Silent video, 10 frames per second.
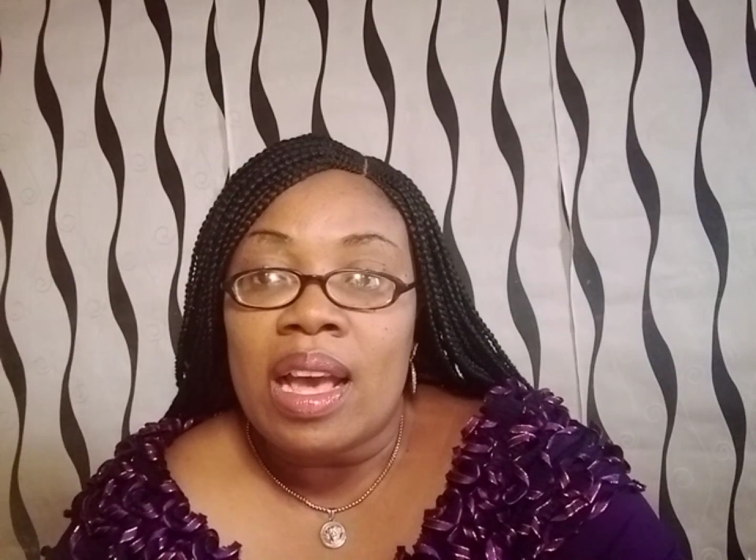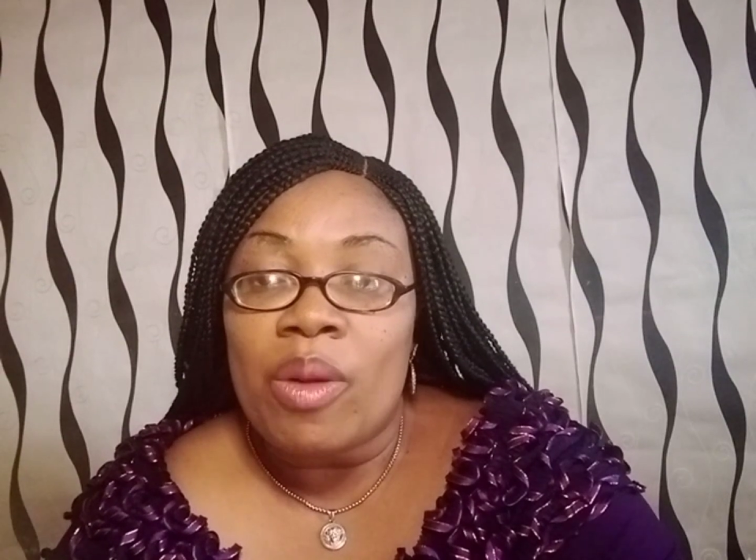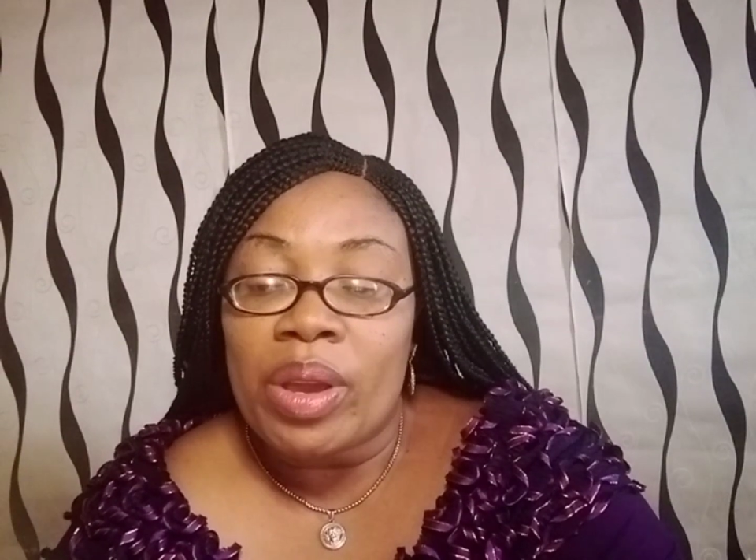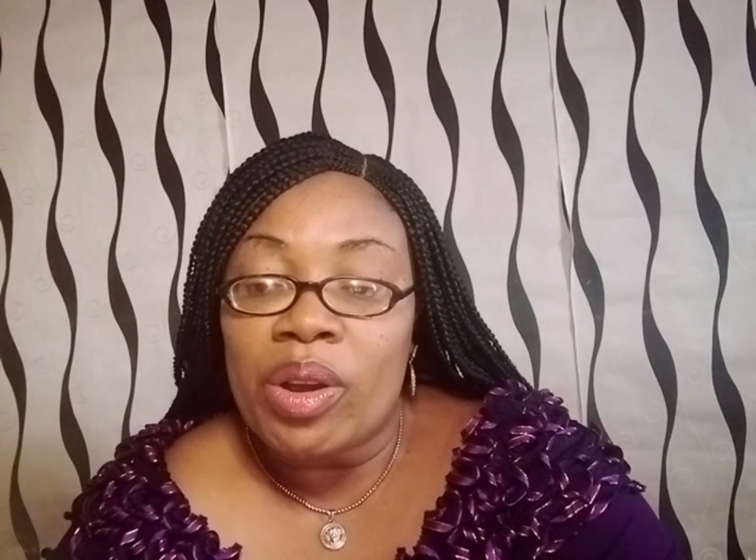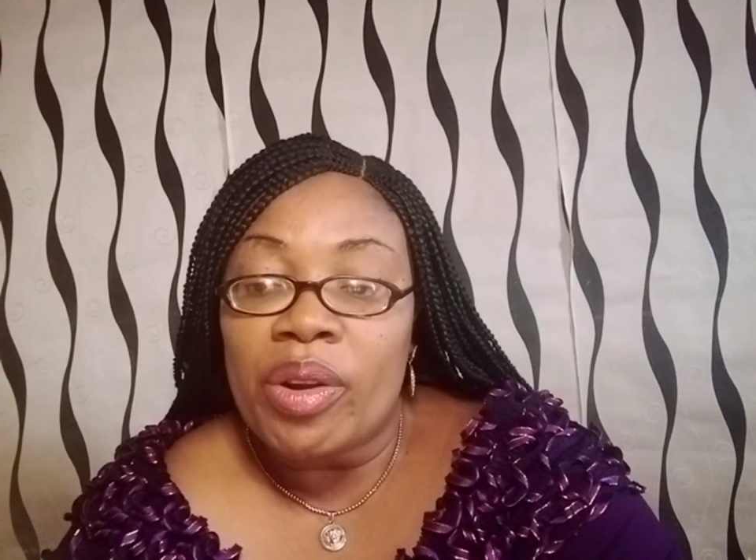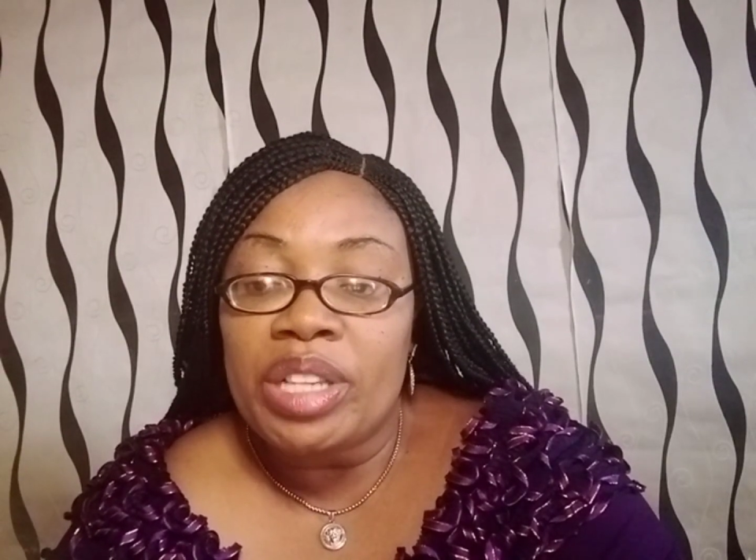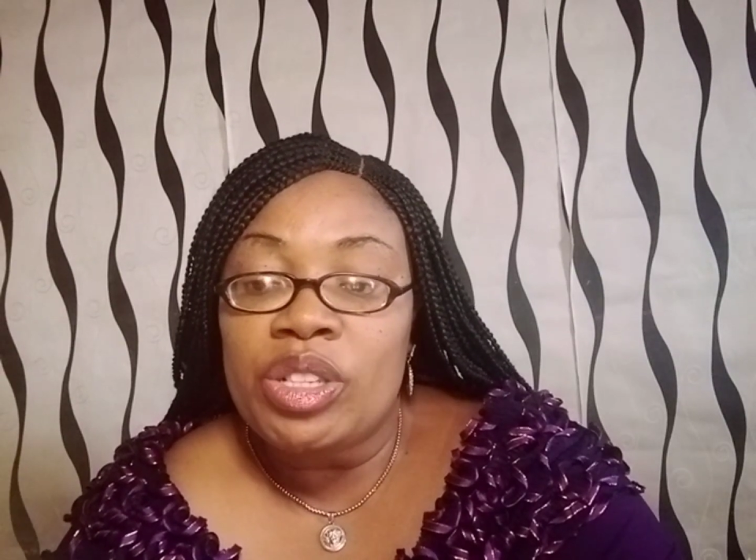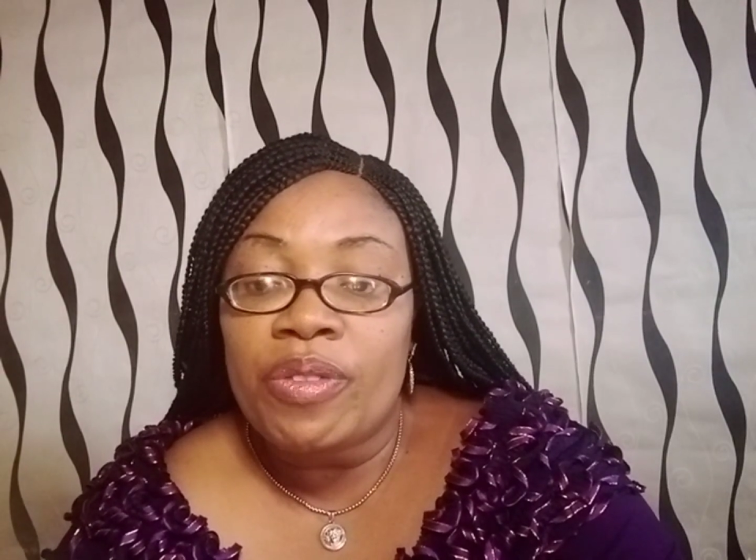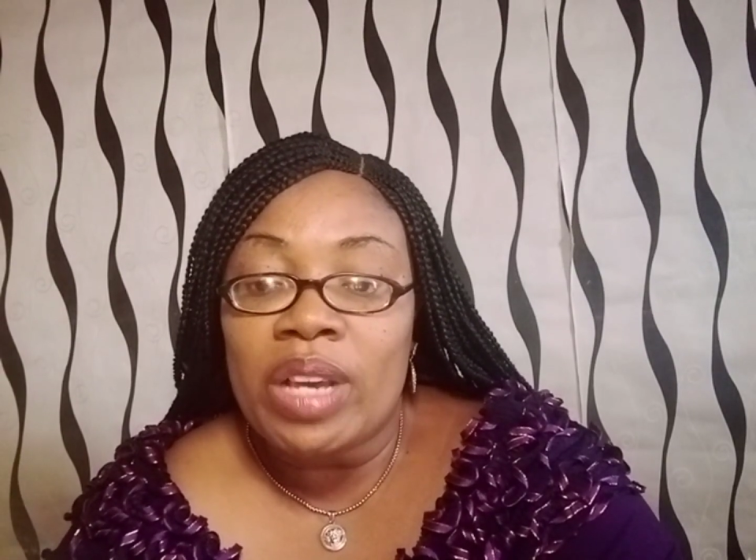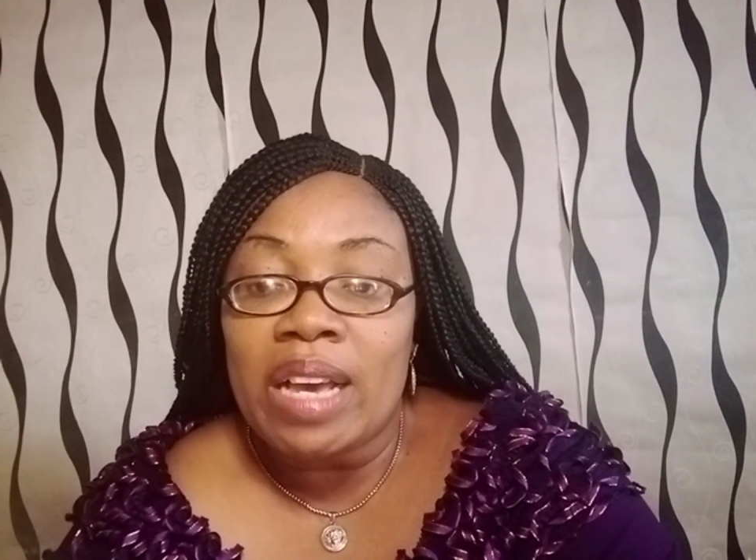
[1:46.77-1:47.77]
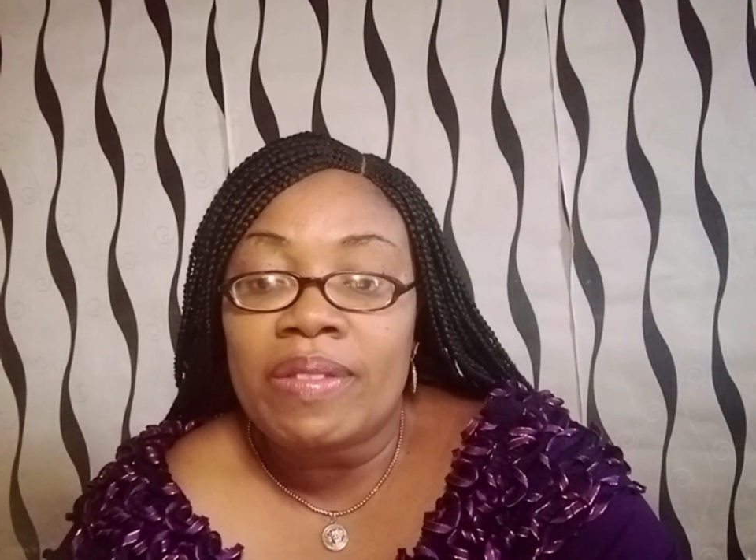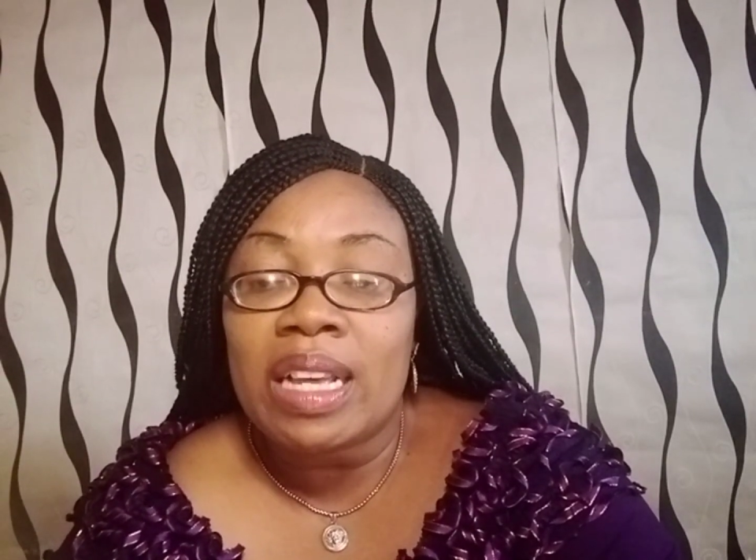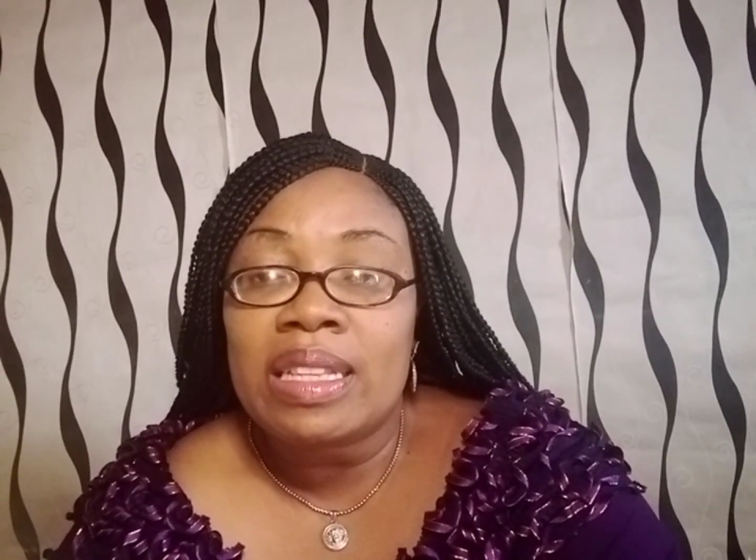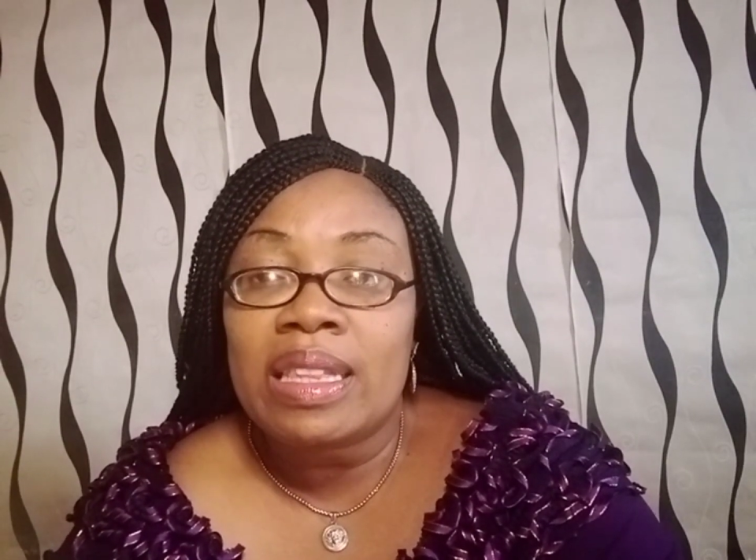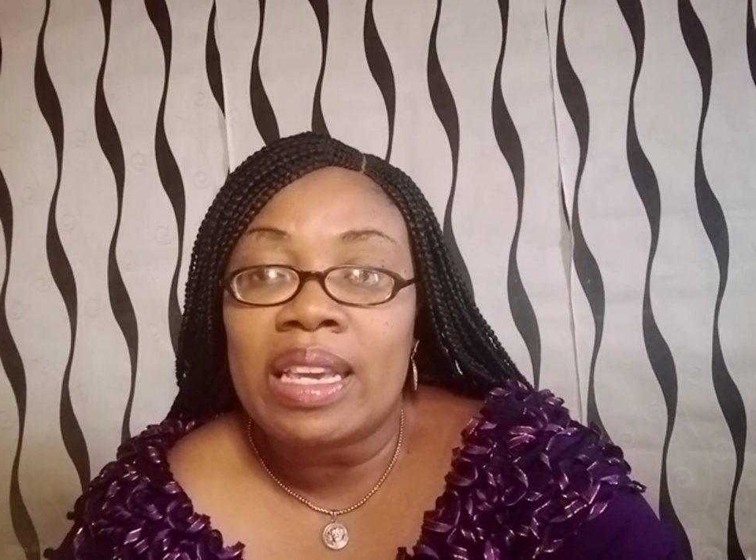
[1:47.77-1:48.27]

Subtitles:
I will encourage you, if you have that,